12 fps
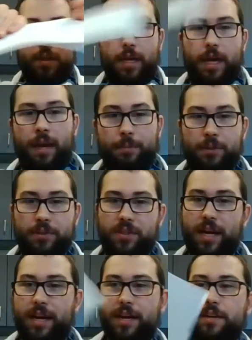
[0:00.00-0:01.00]
hamburger
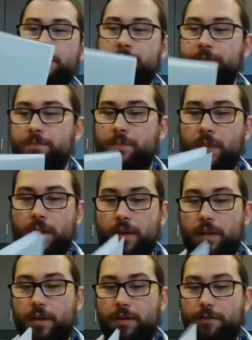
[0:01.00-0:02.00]
style,
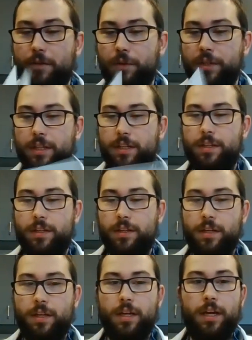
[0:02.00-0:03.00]
unfold it,
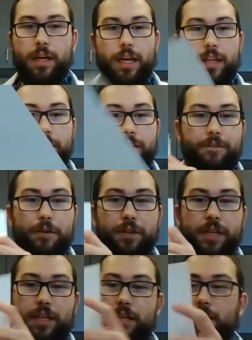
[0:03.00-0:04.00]
and then fold
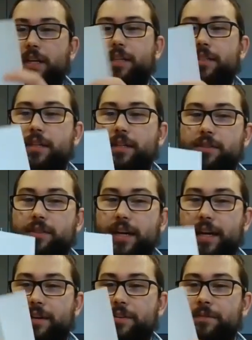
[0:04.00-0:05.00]
it hot dog
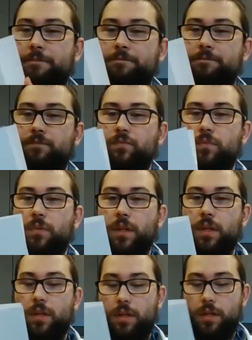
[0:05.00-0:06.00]
style.
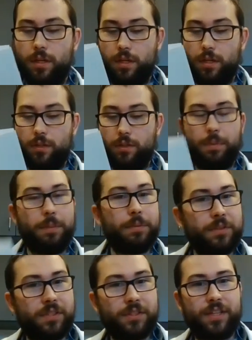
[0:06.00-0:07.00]
Do people
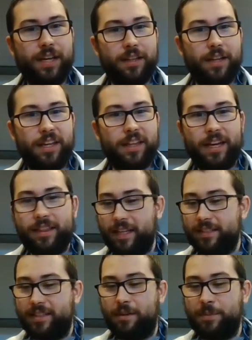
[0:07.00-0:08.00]
still say it like that?
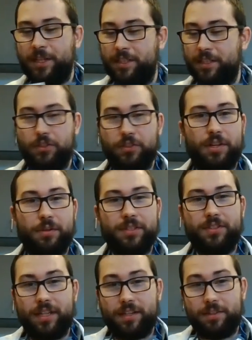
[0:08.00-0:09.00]
That's how my teachers always
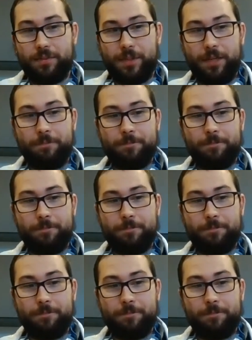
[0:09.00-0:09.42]
said it to me.